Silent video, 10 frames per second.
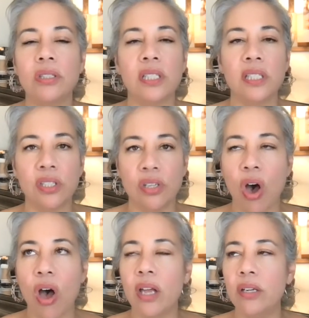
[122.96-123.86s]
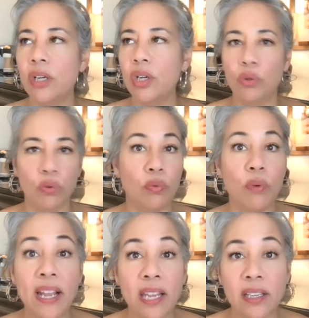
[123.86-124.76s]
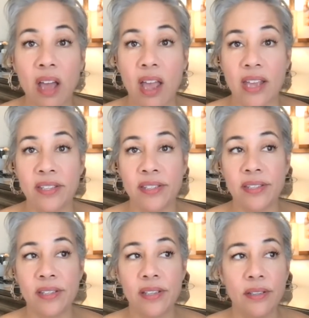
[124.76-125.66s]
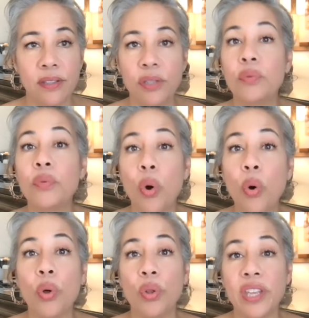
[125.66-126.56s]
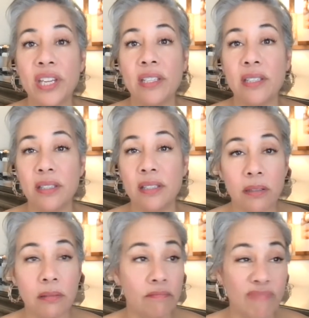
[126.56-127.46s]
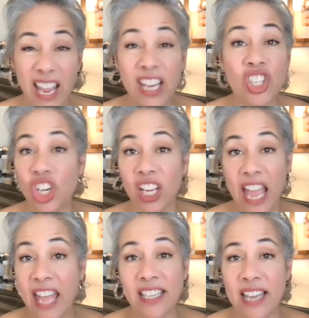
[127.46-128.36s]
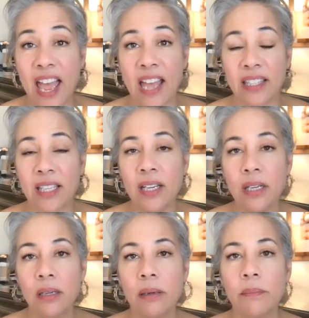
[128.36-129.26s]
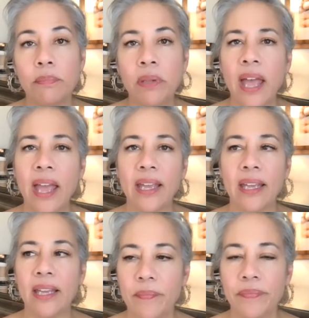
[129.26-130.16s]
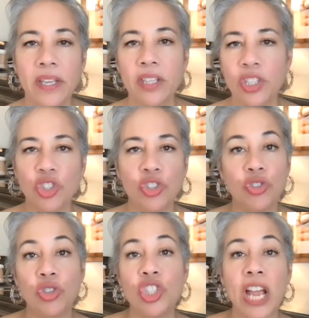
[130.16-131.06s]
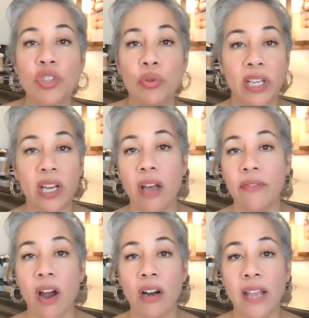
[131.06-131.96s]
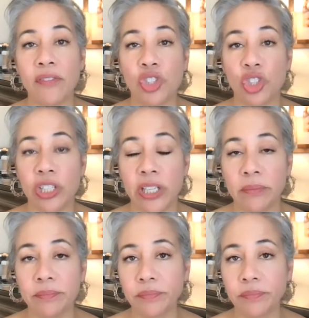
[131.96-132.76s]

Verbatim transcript: does not recognize the role that aging and death play in the trajectory of our life's journey.